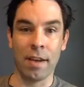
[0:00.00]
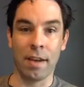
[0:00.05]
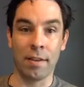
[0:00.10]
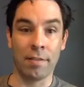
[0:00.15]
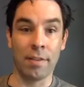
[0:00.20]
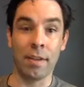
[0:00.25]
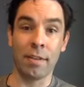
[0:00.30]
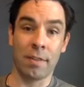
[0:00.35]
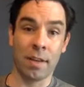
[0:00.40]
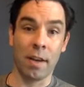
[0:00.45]

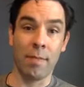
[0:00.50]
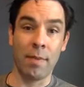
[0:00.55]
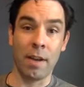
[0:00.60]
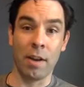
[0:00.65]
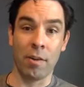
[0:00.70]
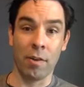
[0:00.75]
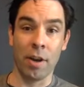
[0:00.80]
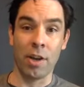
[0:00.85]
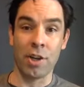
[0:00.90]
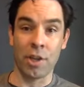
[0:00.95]
It's going to be a
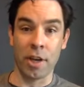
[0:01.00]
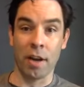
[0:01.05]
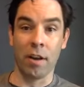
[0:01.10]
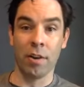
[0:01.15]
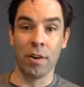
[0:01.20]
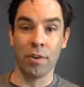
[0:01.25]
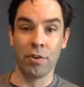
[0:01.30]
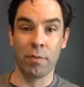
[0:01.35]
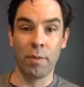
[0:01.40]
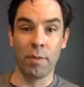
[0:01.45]
great
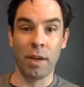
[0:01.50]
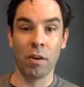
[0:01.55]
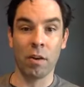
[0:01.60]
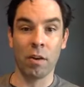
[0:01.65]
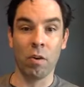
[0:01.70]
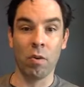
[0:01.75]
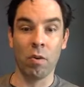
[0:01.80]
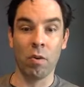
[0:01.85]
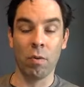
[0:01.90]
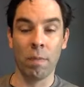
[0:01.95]
challenge for me to
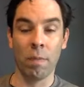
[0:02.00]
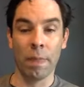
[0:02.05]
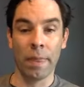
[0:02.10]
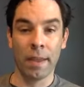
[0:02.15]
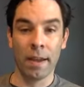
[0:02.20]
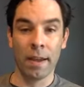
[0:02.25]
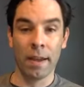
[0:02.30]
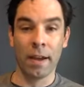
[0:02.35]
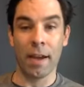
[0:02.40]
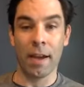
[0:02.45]
go
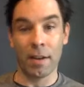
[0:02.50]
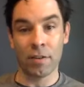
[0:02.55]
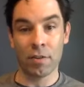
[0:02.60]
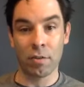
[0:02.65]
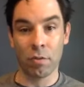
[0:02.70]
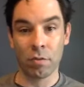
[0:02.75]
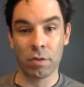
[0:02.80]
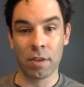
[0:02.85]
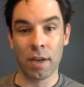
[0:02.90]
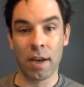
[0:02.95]
against
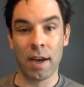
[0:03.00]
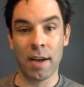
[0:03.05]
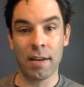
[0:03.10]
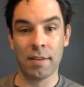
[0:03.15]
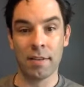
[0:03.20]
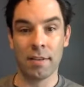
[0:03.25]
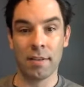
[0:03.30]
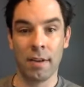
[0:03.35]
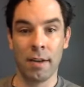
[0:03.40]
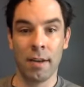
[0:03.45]
those
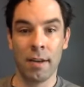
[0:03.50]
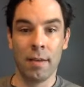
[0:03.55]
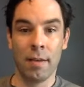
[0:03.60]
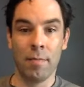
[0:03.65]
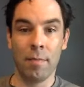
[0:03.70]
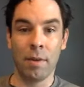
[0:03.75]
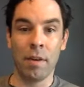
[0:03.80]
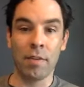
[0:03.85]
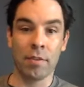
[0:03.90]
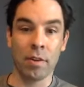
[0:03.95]
guys,
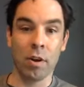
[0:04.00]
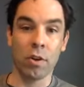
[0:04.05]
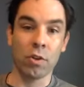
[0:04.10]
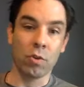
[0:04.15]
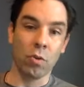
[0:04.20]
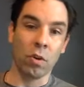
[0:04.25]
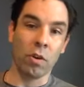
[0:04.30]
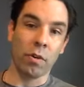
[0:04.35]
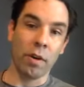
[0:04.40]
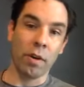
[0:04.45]
but it's also
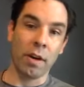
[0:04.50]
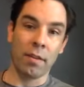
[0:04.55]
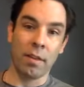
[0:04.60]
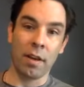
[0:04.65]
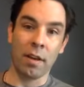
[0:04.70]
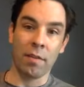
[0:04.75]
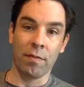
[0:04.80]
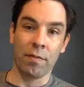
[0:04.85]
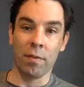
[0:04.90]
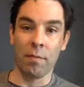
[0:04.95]
a great thing
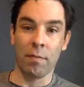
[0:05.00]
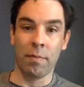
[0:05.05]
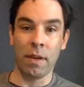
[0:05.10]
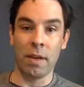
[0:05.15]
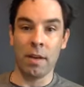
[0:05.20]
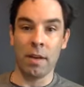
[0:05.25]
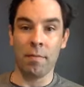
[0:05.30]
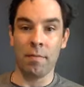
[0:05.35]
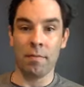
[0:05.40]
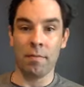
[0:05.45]
for
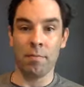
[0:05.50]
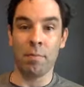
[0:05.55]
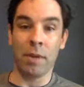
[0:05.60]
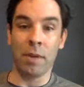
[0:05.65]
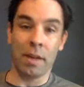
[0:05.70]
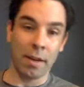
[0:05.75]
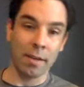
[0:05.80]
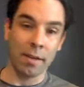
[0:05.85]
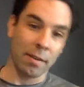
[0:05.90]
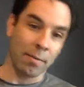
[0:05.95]
me
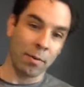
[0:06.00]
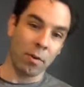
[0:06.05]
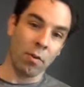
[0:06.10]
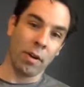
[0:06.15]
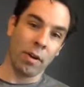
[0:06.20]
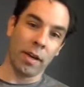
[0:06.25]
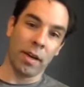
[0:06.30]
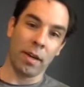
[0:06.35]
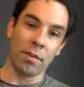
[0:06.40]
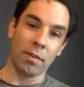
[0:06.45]
because I'm going
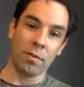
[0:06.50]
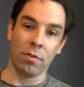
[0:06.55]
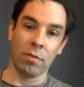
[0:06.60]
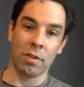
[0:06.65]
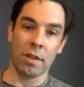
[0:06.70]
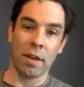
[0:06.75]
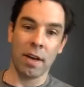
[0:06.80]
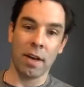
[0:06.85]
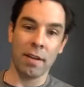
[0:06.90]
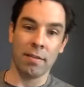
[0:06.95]
against those
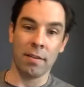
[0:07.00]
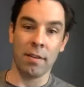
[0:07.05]
guys.